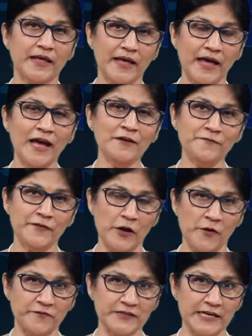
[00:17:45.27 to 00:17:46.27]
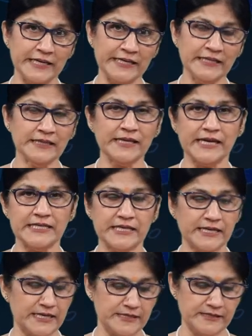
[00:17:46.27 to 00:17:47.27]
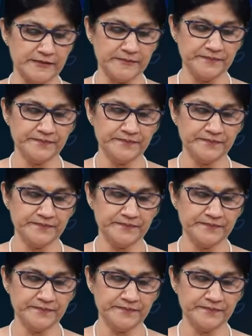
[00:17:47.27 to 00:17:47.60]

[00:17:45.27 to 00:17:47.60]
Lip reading: and phenolphthalein, the indicator.